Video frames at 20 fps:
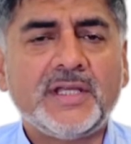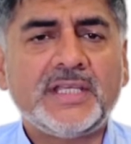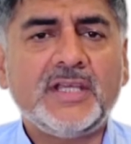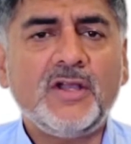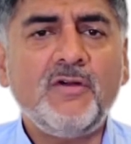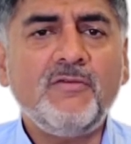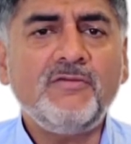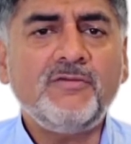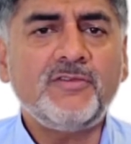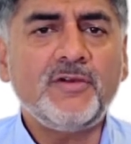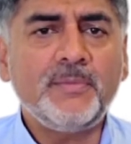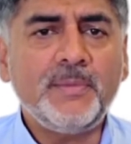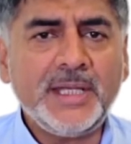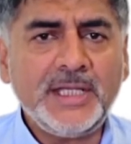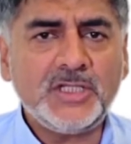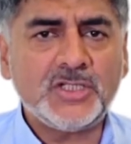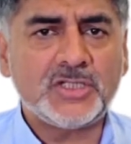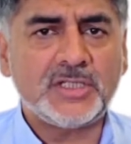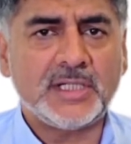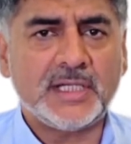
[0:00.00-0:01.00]
a
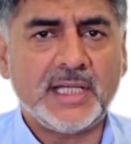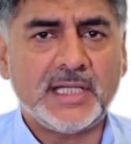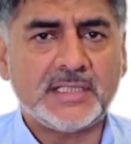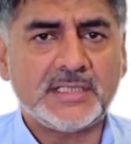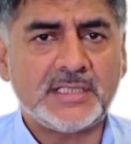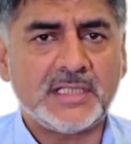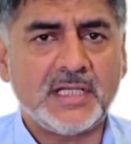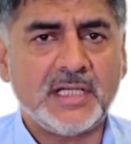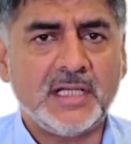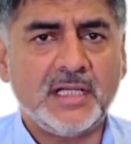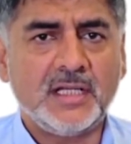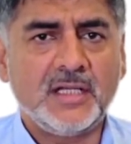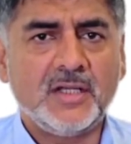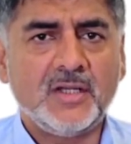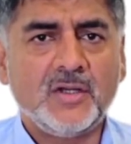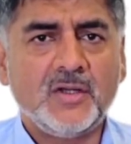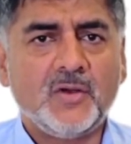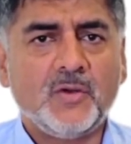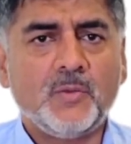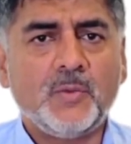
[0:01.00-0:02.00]
confirmation letter
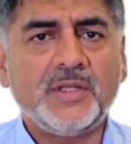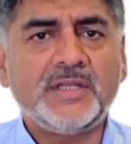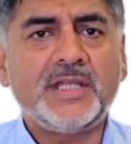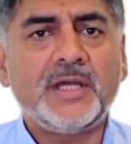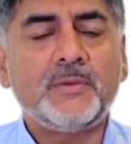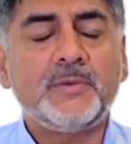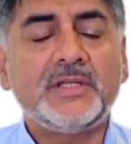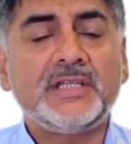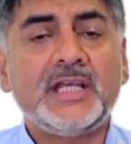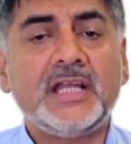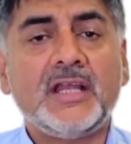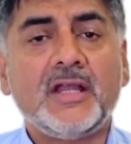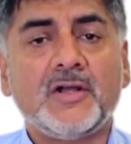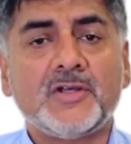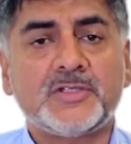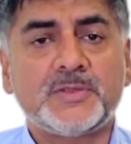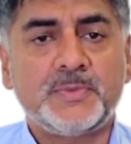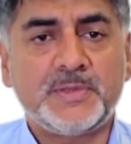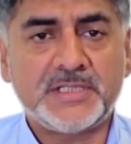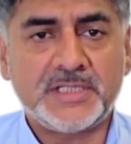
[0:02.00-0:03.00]
when they were in their
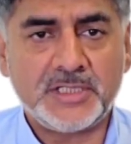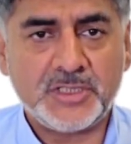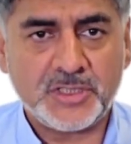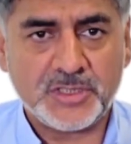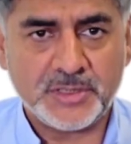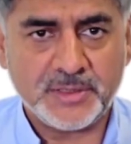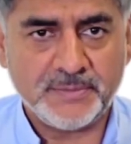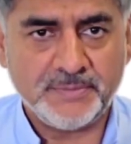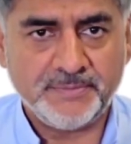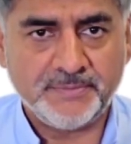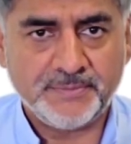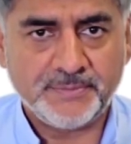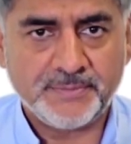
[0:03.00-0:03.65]
last position.